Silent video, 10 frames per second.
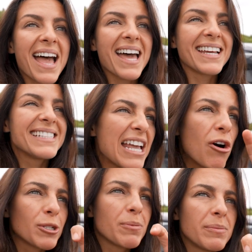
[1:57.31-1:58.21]
And I say
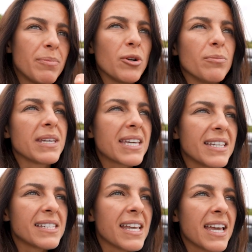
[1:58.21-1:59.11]
octopus boom
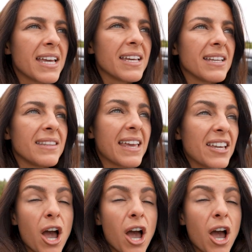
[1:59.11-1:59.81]
because they